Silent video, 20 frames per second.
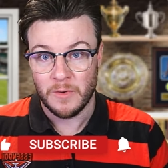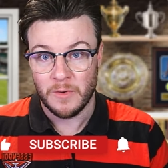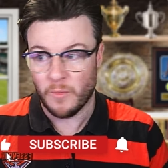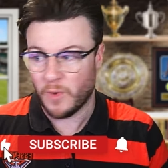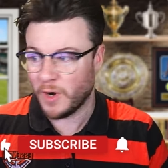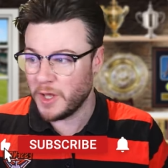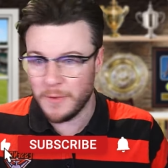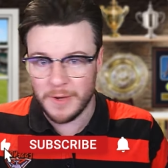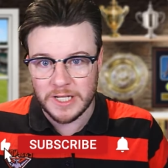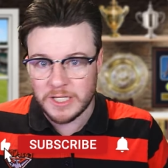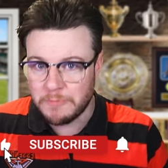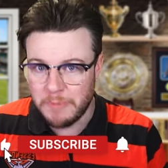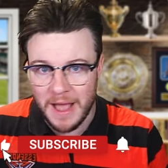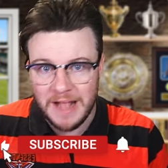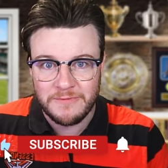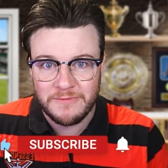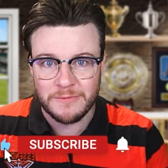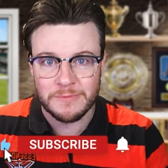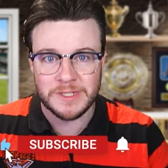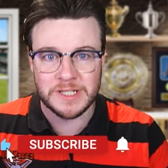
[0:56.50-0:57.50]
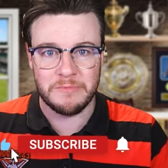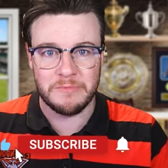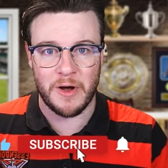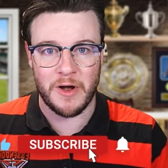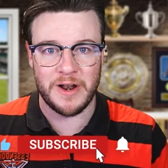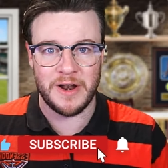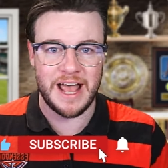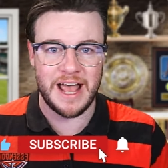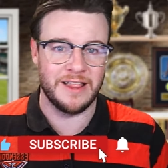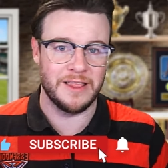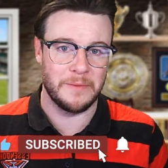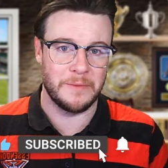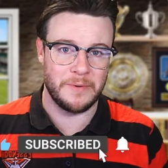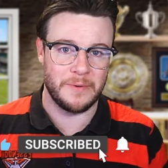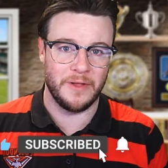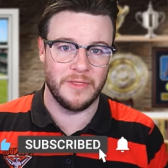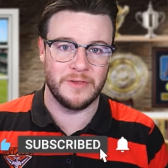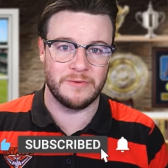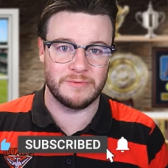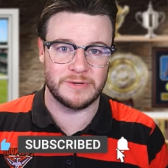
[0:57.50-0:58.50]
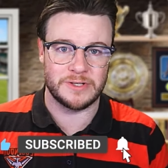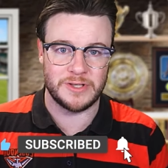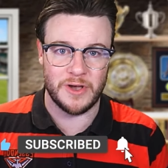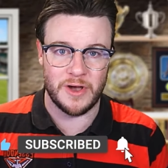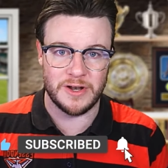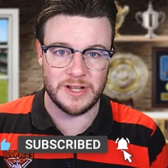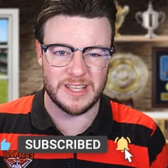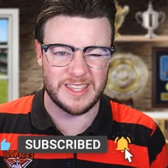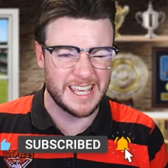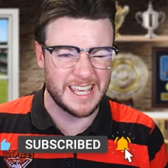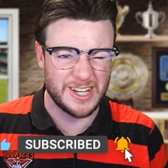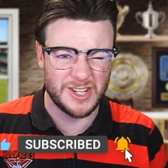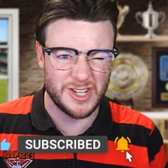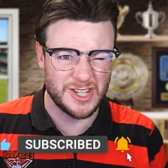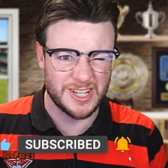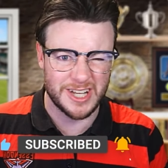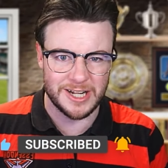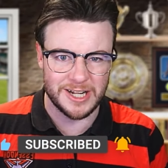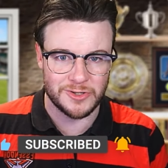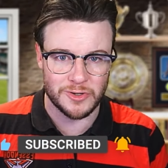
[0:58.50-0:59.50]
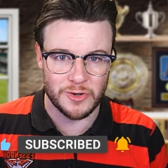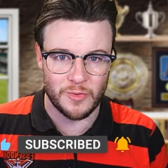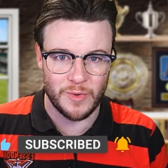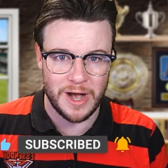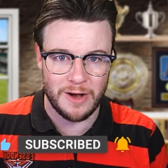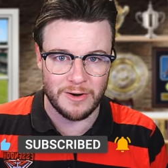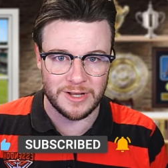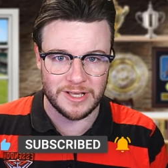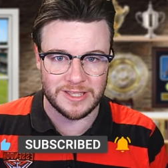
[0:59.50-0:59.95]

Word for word: What do you expect from Simona Halep on the return? Do you think she's going to do well? Do